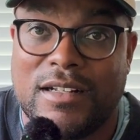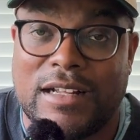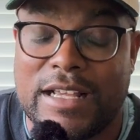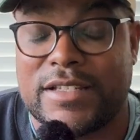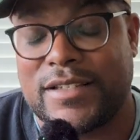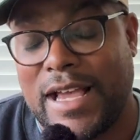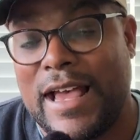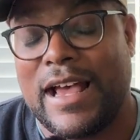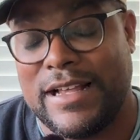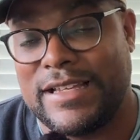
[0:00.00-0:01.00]
It's
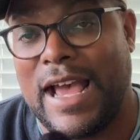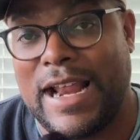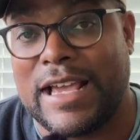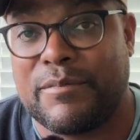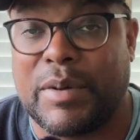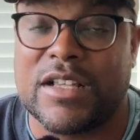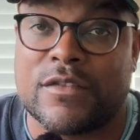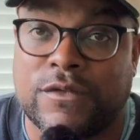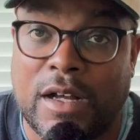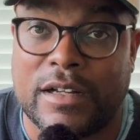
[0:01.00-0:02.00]
a headache, but it's
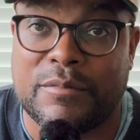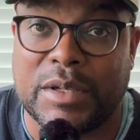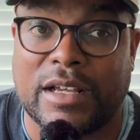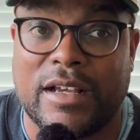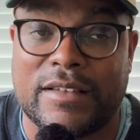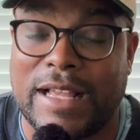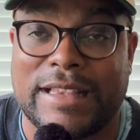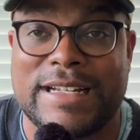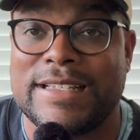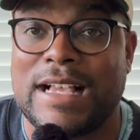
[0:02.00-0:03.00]
fun because like
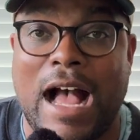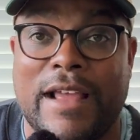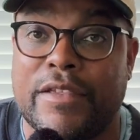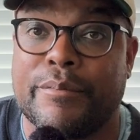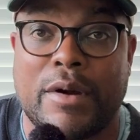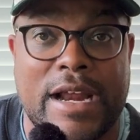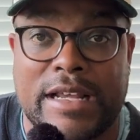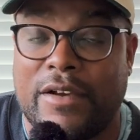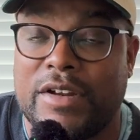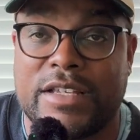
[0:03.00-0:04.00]
the design, the
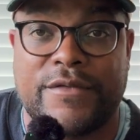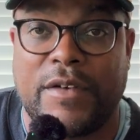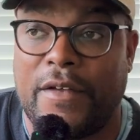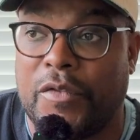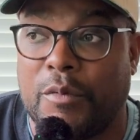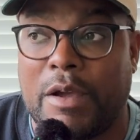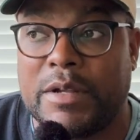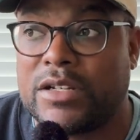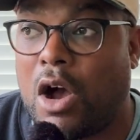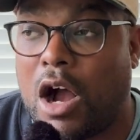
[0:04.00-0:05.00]
branding of it is fun. The way
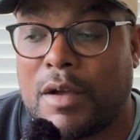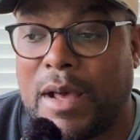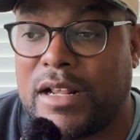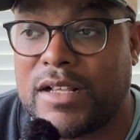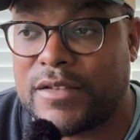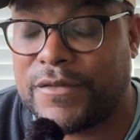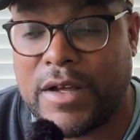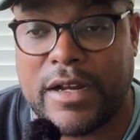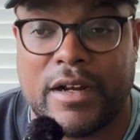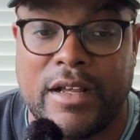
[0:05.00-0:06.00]
we talk about it is
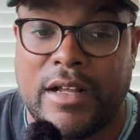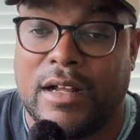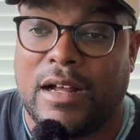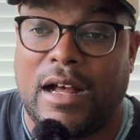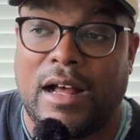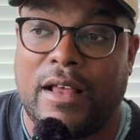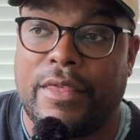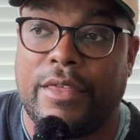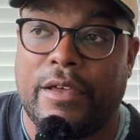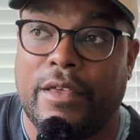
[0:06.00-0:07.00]
fun.
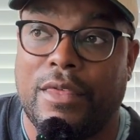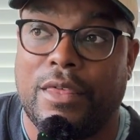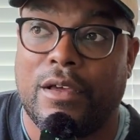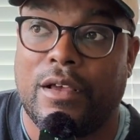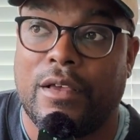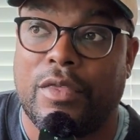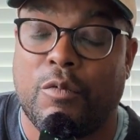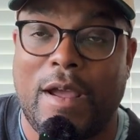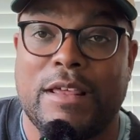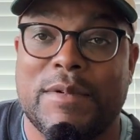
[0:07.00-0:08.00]
The
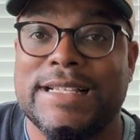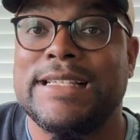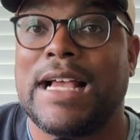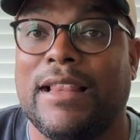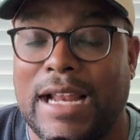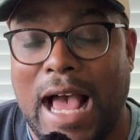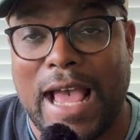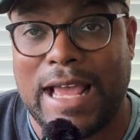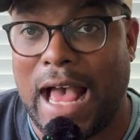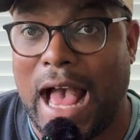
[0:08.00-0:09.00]
way that we sell it,
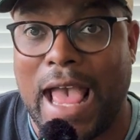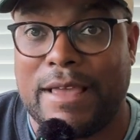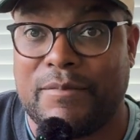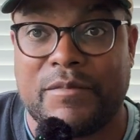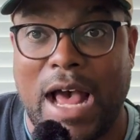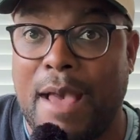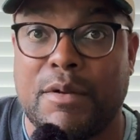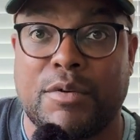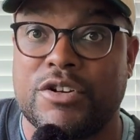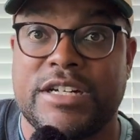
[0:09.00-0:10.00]
I'm
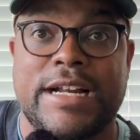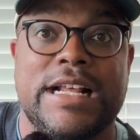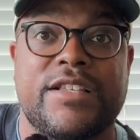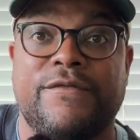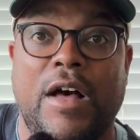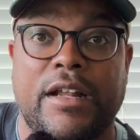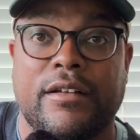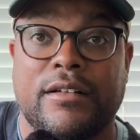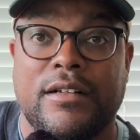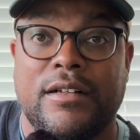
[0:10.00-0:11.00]
approaching it as fun.